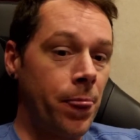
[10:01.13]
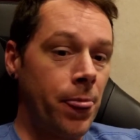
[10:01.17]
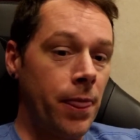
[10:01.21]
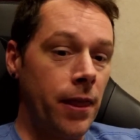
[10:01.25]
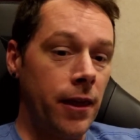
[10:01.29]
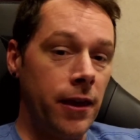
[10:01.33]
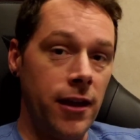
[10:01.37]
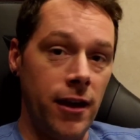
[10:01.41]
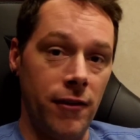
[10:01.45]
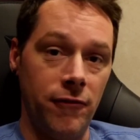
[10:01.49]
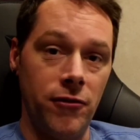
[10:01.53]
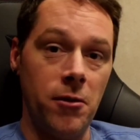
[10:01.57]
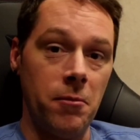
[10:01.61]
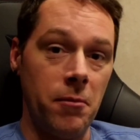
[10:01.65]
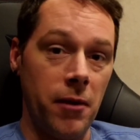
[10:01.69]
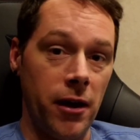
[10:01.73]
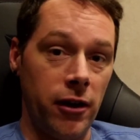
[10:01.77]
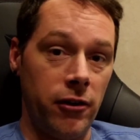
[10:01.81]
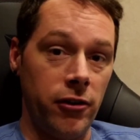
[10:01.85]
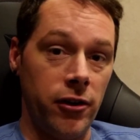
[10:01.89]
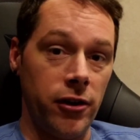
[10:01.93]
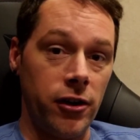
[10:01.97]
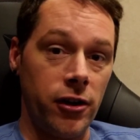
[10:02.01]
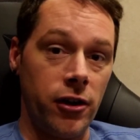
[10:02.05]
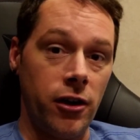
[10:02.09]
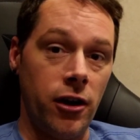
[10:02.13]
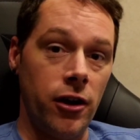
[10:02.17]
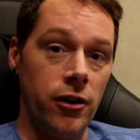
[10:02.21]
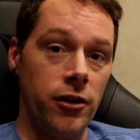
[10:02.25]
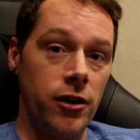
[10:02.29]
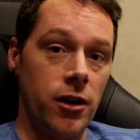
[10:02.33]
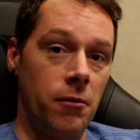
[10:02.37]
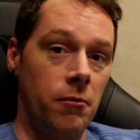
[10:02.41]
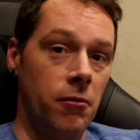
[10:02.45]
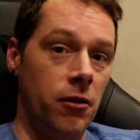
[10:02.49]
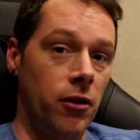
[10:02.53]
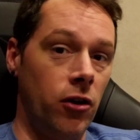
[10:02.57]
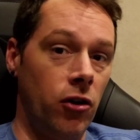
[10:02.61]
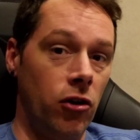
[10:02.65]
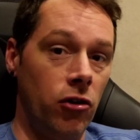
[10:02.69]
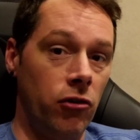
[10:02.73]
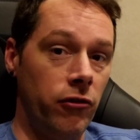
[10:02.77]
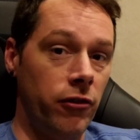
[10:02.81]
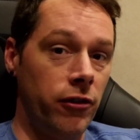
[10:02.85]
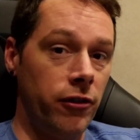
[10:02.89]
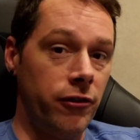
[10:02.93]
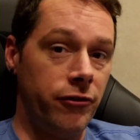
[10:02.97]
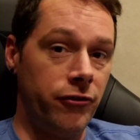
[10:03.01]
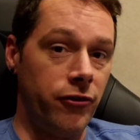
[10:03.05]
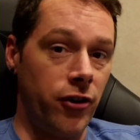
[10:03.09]
Give them my credit card number
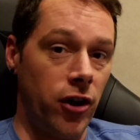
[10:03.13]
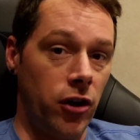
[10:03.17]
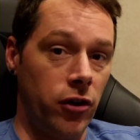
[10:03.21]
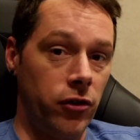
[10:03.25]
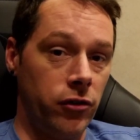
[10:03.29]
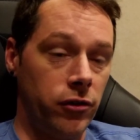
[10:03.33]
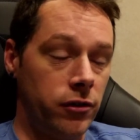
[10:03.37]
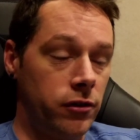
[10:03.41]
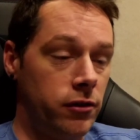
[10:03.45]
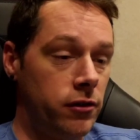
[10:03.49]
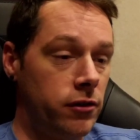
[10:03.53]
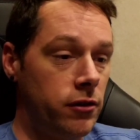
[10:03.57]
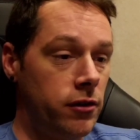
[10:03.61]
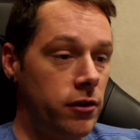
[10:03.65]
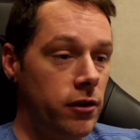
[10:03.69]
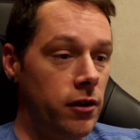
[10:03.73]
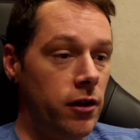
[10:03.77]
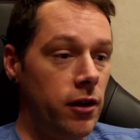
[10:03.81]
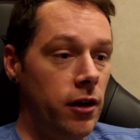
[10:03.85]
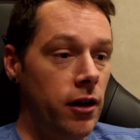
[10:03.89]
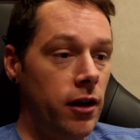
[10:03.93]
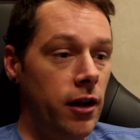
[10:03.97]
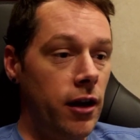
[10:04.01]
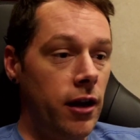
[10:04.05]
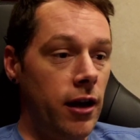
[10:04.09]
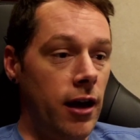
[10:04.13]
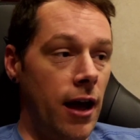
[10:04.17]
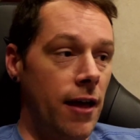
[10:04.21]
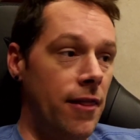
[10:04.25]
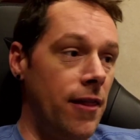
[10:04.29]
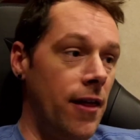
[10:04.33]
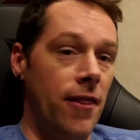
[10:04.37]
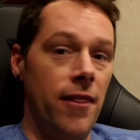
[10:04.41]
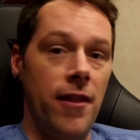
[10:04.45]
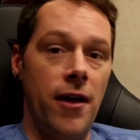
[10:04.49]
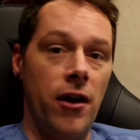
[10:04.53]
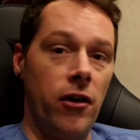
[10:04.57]
over the phone, and then they'll